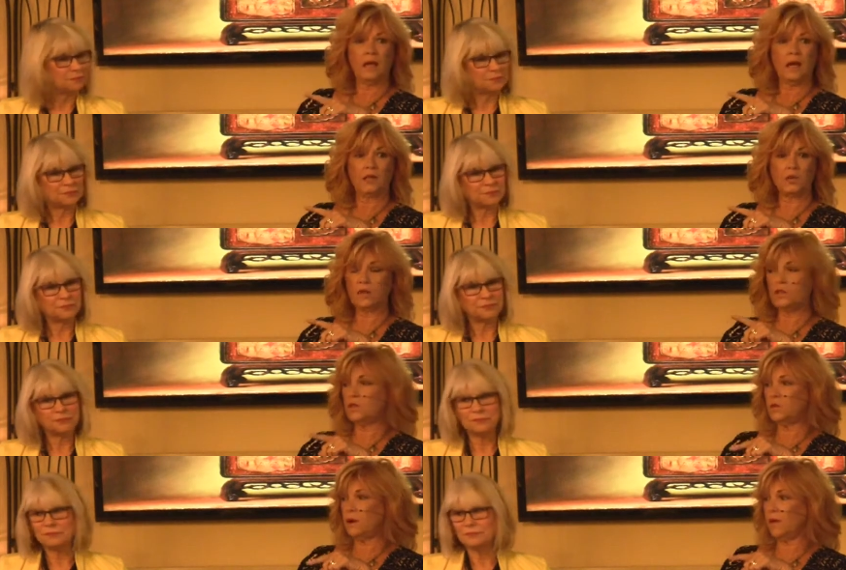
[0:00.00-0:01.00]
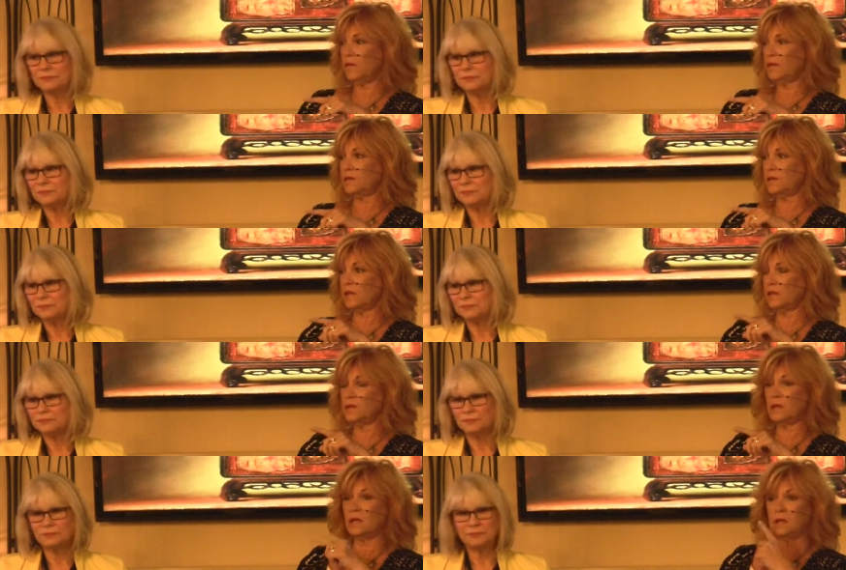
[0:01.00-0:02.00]
Speaker 1: has questions about these
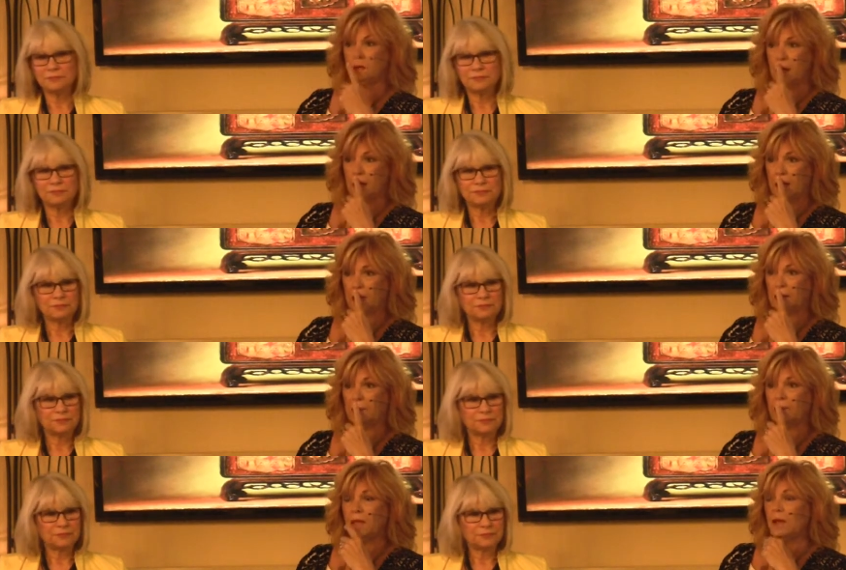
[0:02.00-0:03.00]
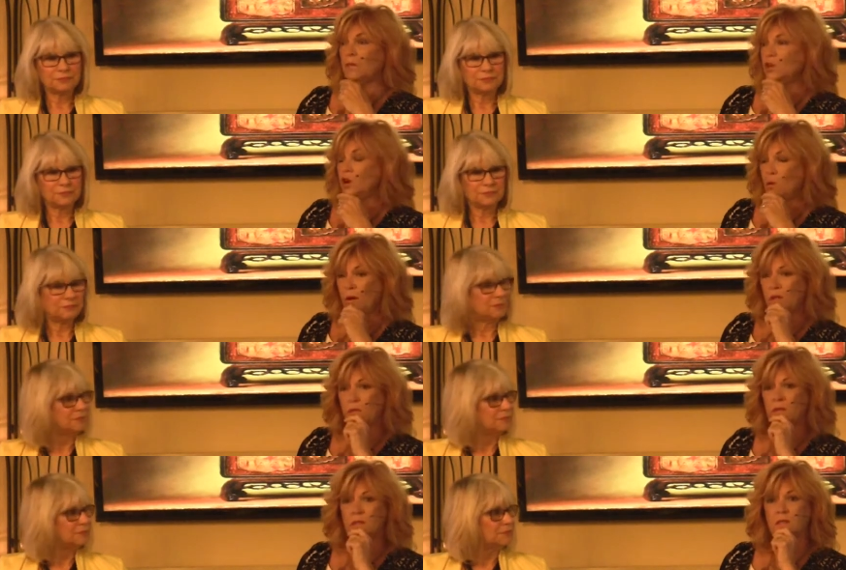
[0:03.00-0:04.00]
things. And uh, you know, one of the
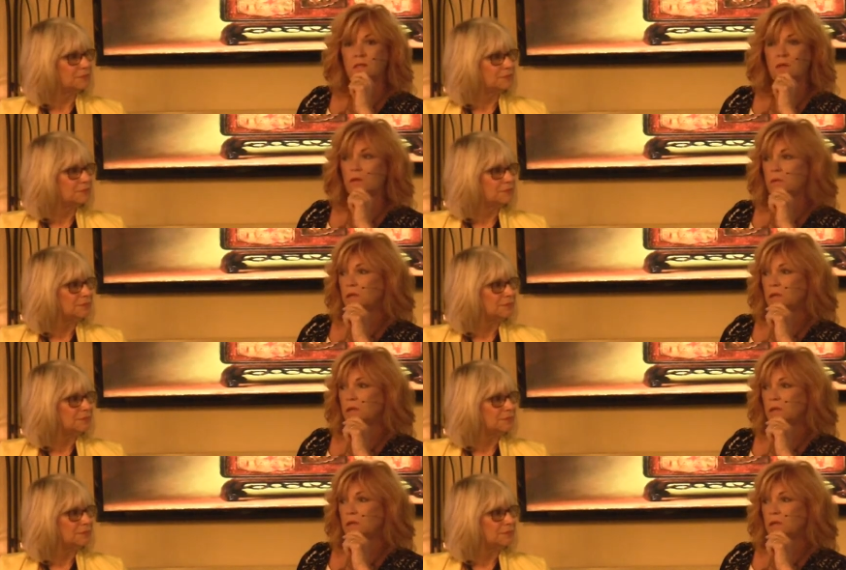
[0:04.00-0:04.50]
reasons that we